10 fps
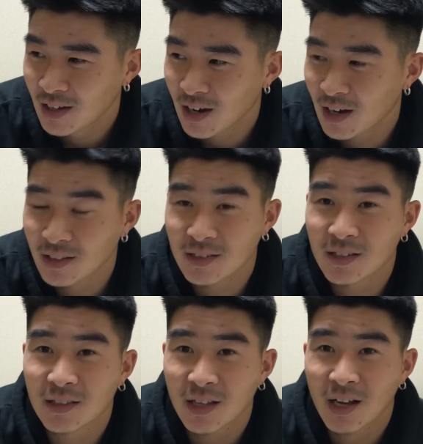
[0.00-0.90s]
I
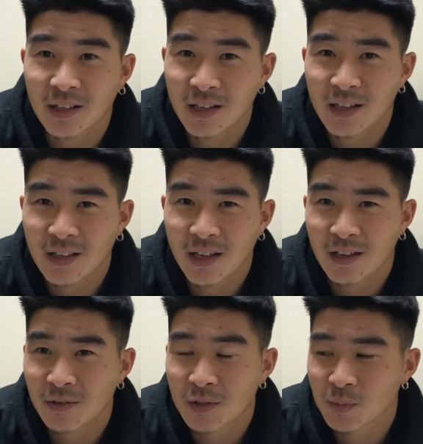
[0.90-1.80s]
did not like that.
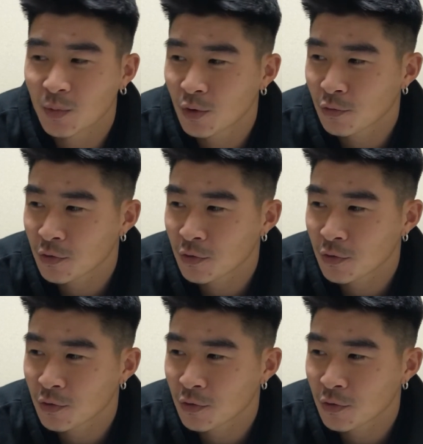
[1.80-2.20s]
It was more